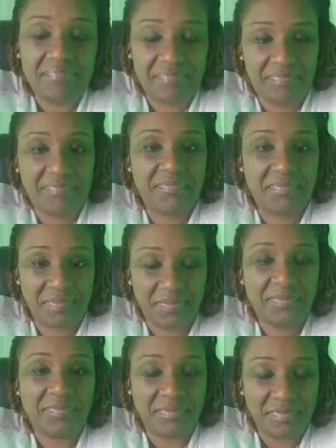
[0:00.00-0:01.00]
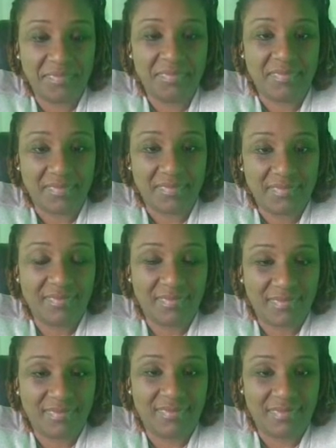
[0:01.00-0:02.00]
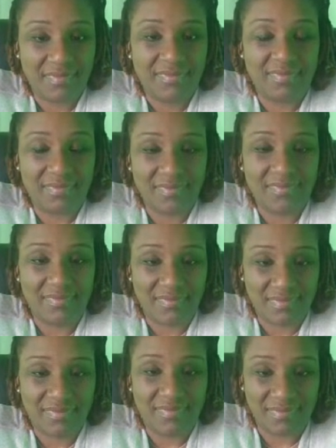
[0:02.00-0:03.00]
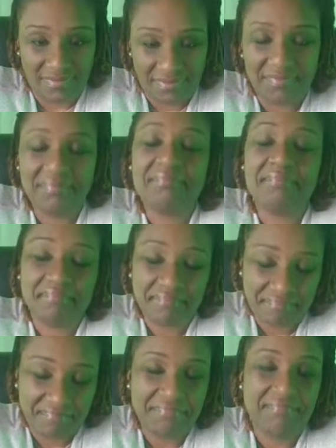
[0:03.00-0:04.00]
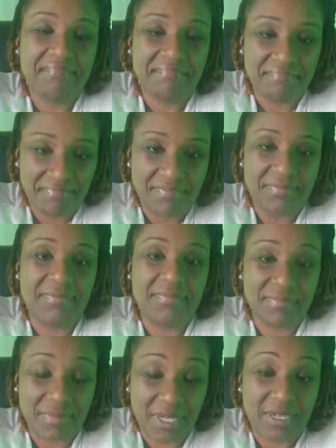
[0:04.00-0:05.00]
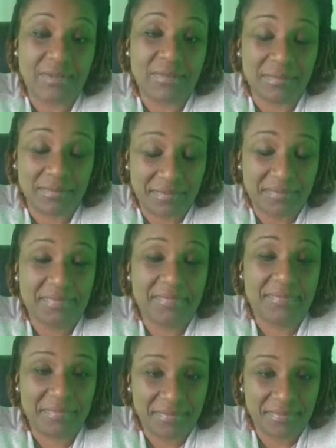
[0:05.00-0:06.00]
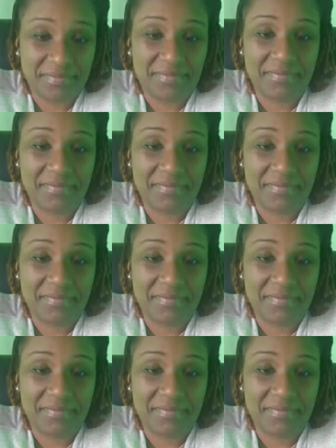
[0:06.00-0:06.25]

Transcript: Because if you were, you would be past this already. So, and he